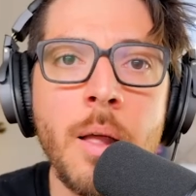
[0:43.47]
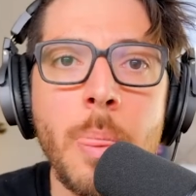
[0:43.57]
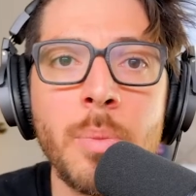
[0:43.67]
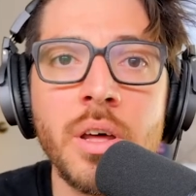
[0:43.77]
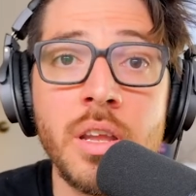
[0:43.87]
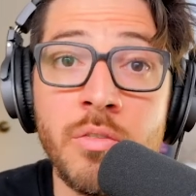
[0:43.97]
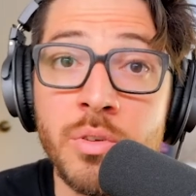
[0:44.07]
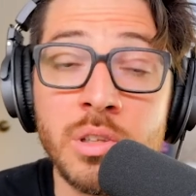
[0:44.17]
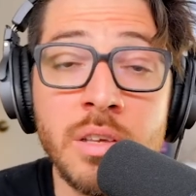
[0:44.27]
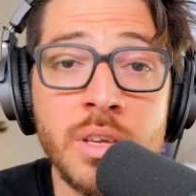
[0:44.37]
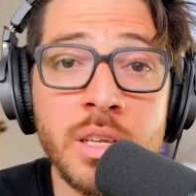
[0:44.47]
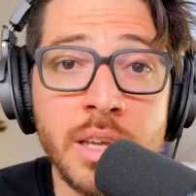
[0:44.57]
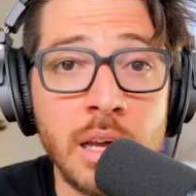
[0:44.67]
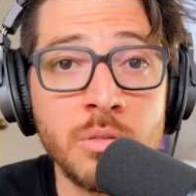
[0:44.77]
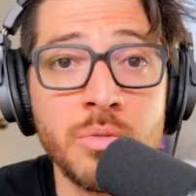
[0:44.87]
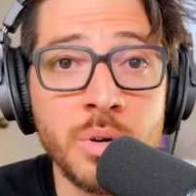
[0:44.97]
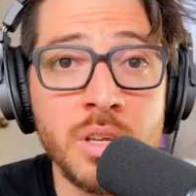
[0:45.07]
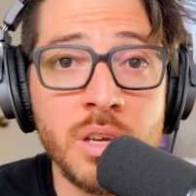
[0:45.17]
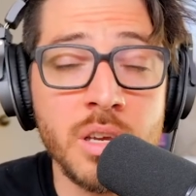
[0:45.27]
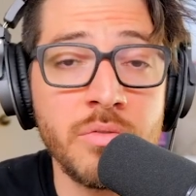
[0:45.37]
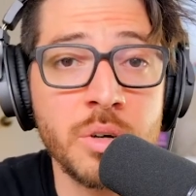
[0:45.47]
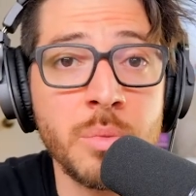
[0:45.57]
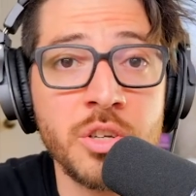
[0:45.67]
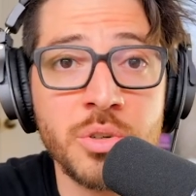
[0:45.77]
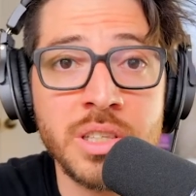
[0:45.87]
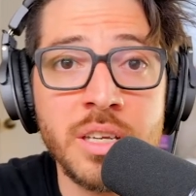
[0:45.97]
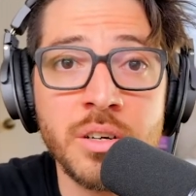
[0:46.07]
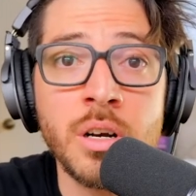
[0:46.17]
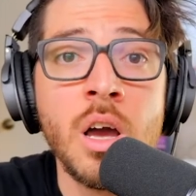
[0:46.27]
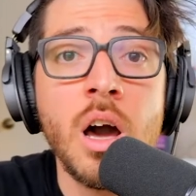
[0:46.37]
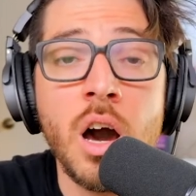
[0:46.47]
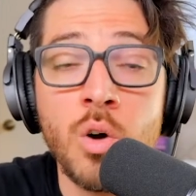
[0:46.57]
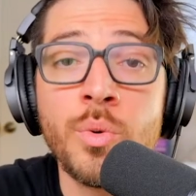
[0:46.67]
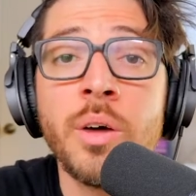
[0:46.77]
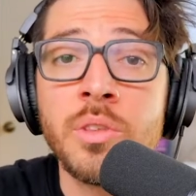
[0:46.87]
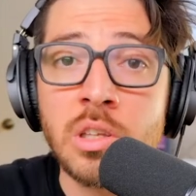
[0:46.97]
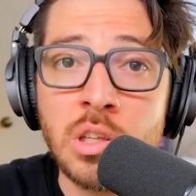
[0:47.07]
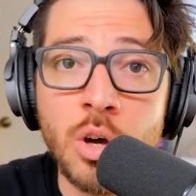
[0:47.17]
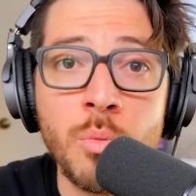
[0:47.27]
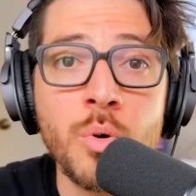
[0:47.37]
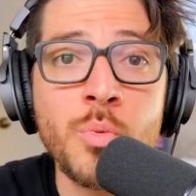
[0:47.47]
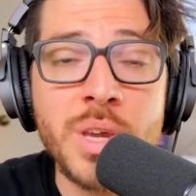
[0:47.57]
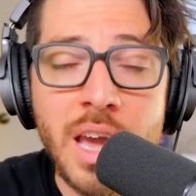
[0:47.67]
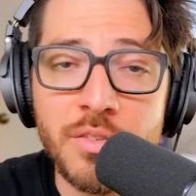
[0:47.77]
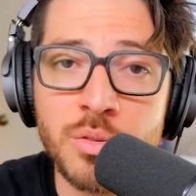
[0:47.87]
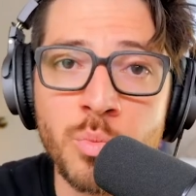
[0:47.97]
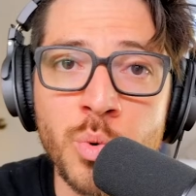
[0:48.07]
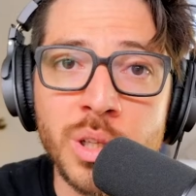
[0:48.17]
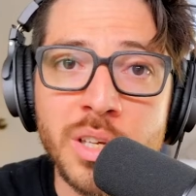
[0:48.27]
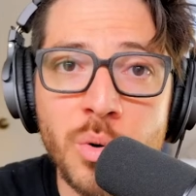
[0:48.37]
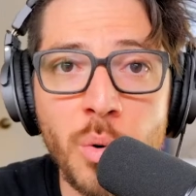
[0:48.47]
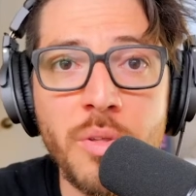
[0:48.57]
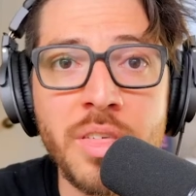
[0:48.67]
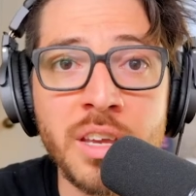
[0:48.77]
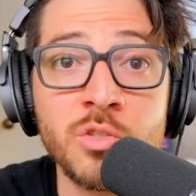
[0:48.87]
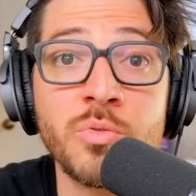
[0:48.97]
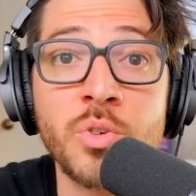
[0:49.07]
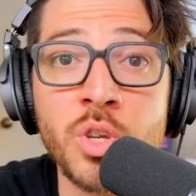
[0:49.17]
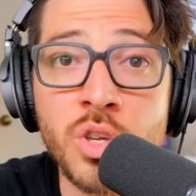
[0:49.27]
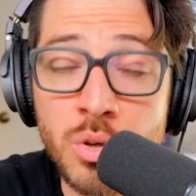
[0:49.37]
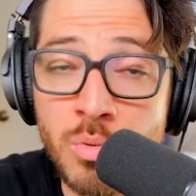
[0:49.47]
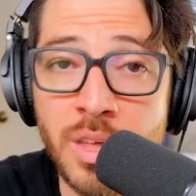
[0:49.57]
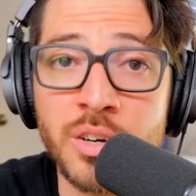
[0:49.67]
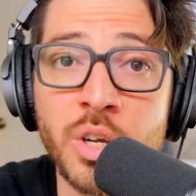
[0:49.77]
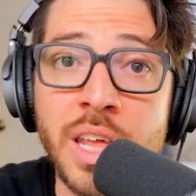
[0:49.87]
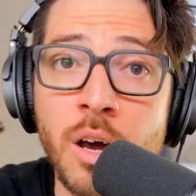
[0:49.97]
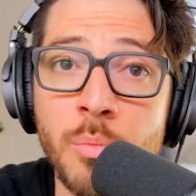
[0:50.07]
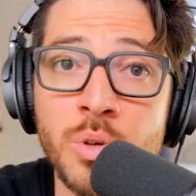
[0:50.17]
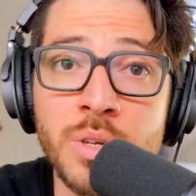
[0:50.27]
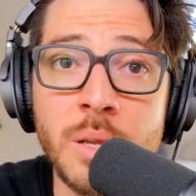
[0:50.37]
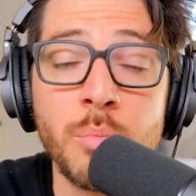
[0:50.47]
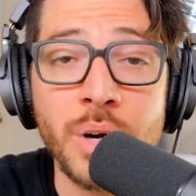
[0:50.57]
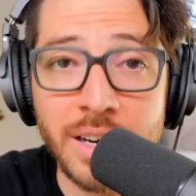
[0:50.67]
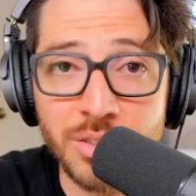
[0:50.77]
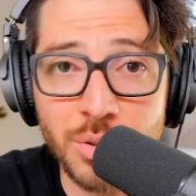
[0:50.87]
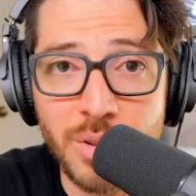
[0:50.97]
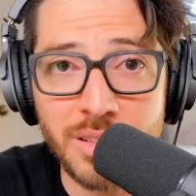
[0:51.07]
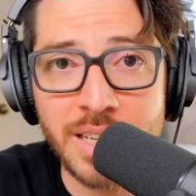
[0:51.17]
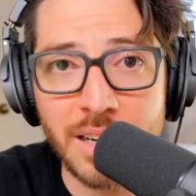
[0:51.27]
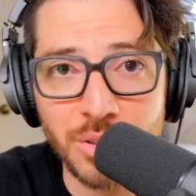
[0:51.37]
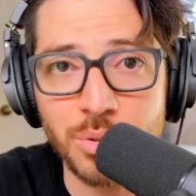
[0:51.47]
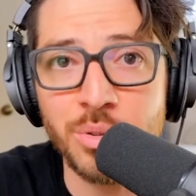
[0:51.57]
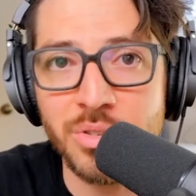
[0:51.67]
but if you're living in California, if you're a ministry leader around the globe, we have some really cool things for you that are going to help you get practical with the tactical